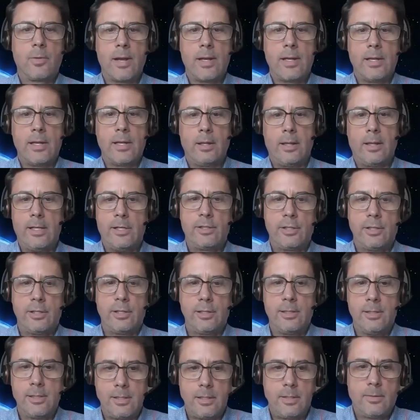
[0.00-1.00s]
The
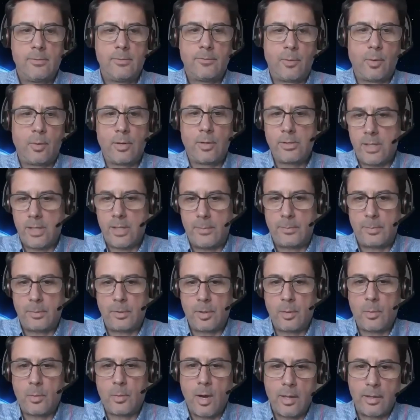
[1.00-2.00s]
regulations, for
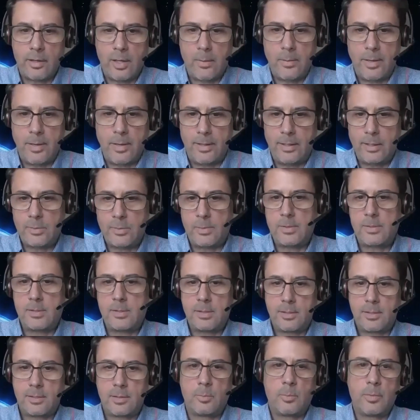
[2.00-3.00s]
example, the quality management
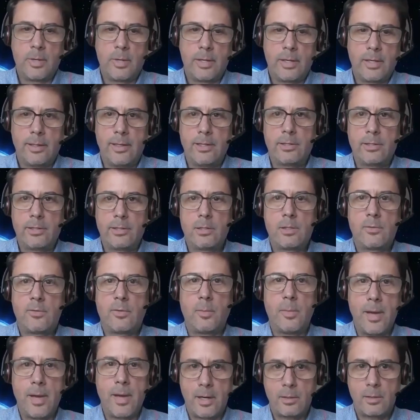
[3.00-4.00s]
system regulations
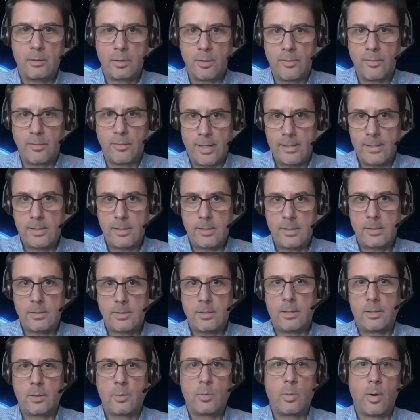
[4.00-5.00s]
for medical devices
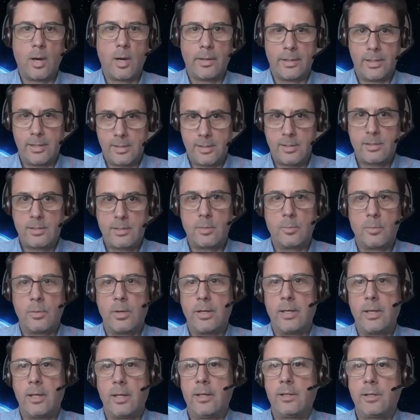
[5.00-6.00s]
called the quality system
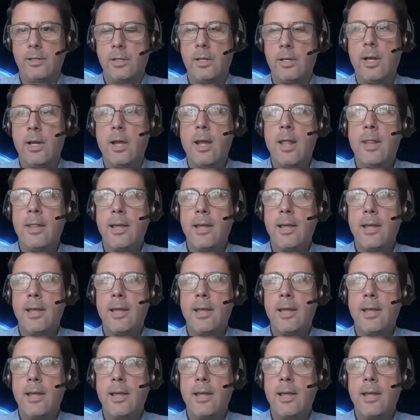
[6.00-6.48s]
regulation,